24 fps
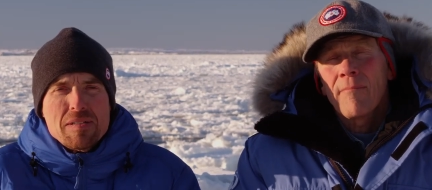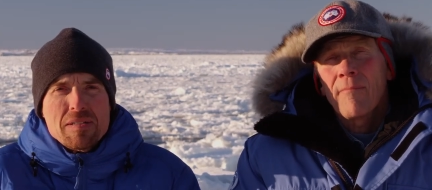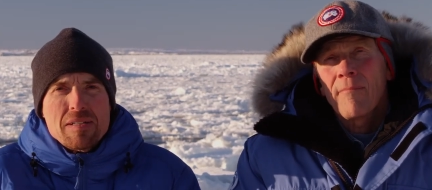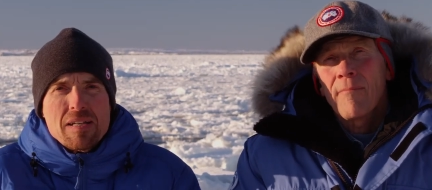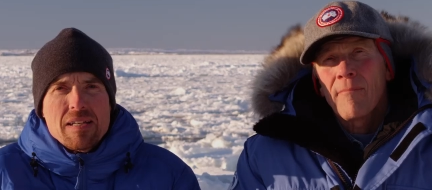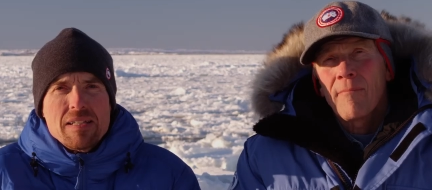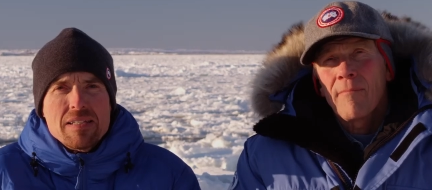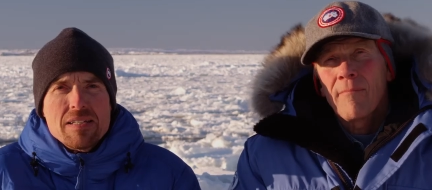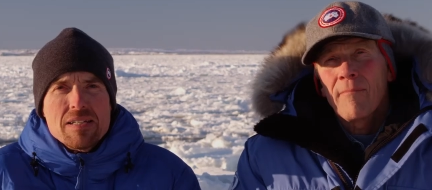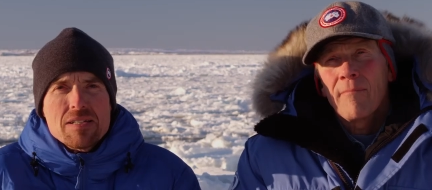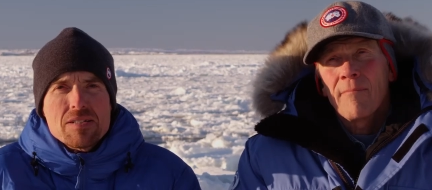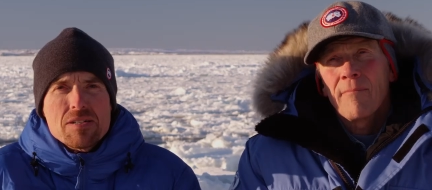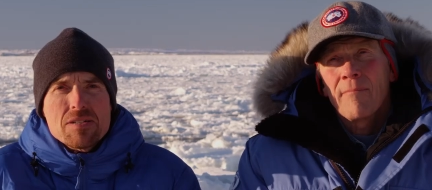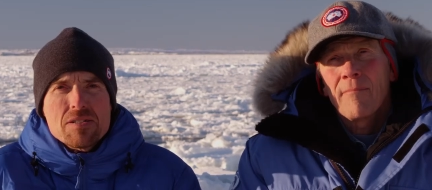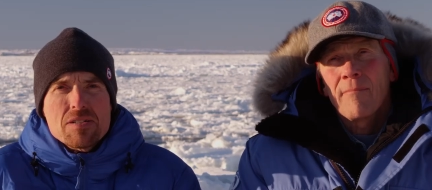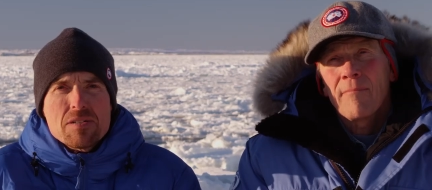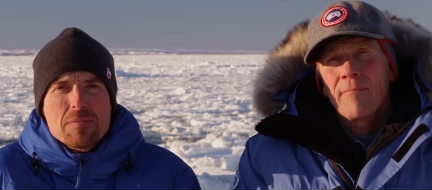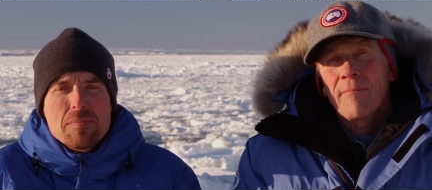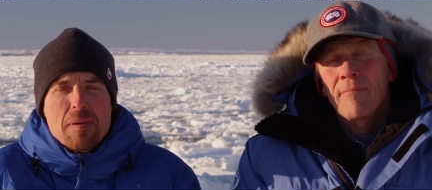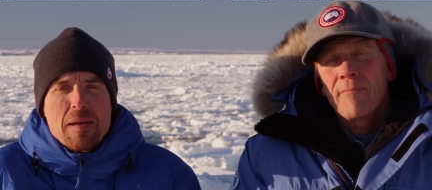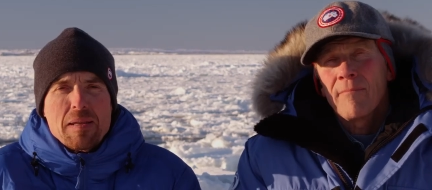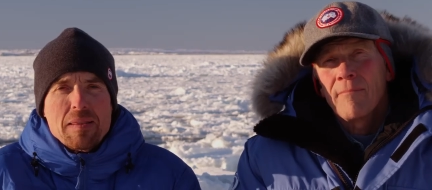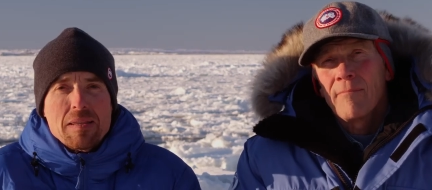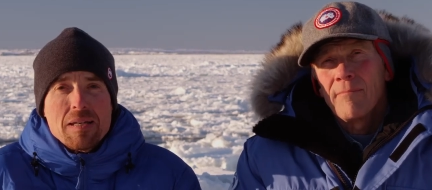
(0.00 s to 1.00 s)
Speaker 1: and conditions
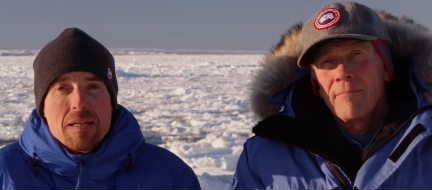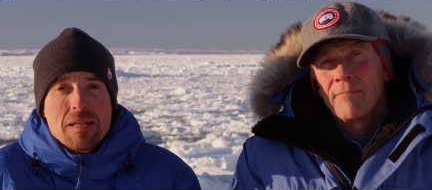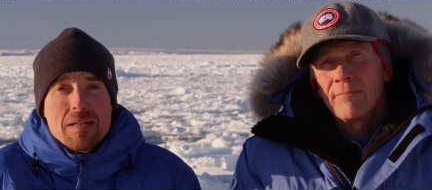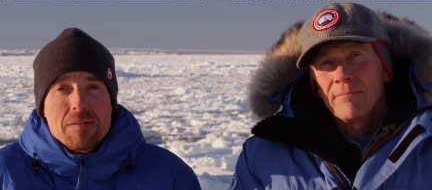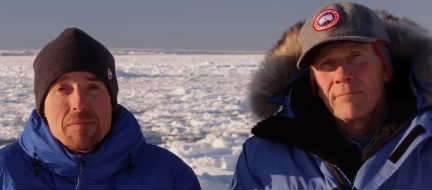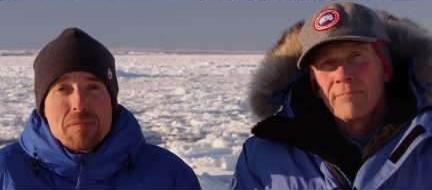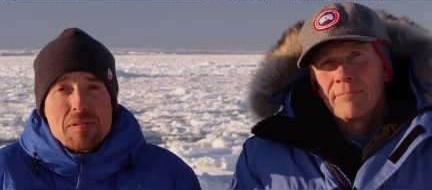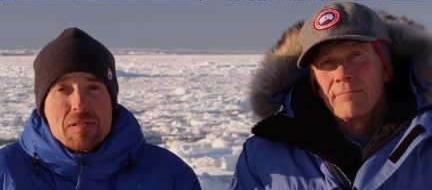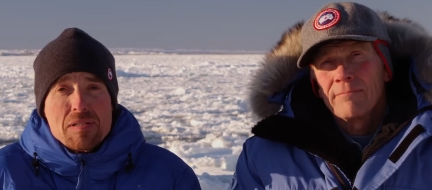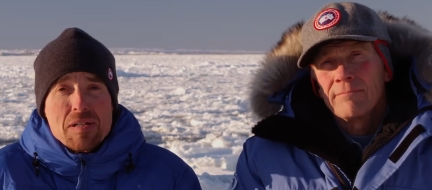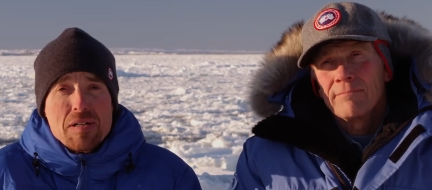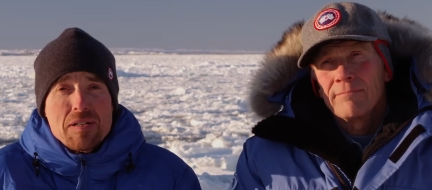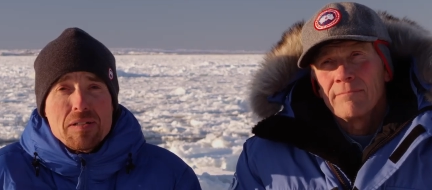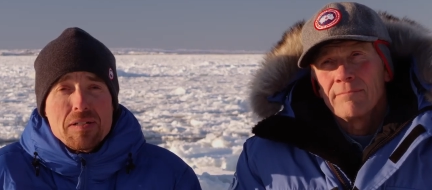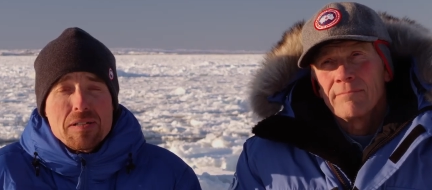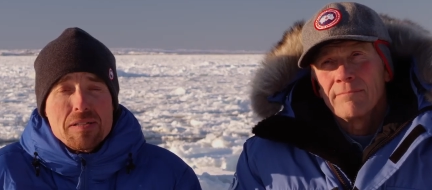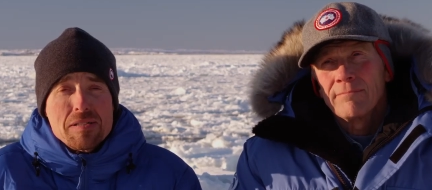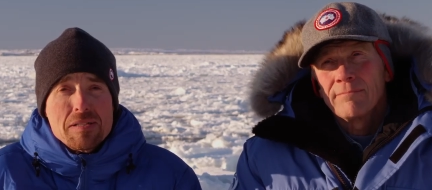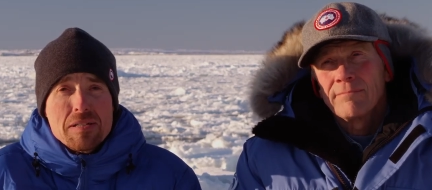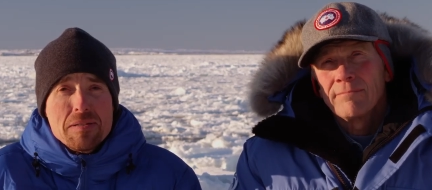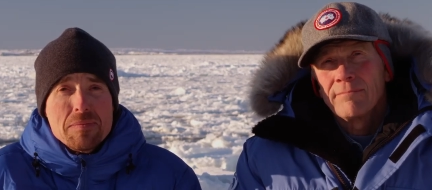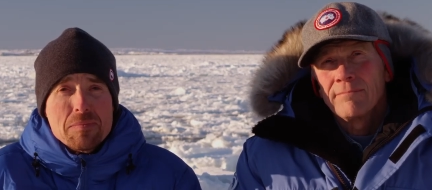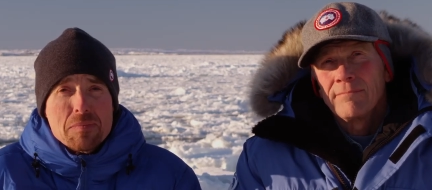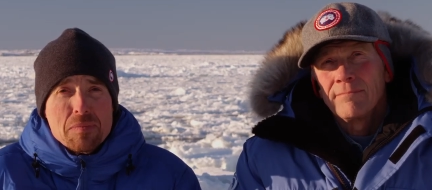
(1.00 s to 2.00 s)
you might think of as Arctic
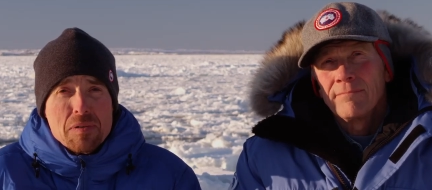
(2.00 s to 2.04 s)
seem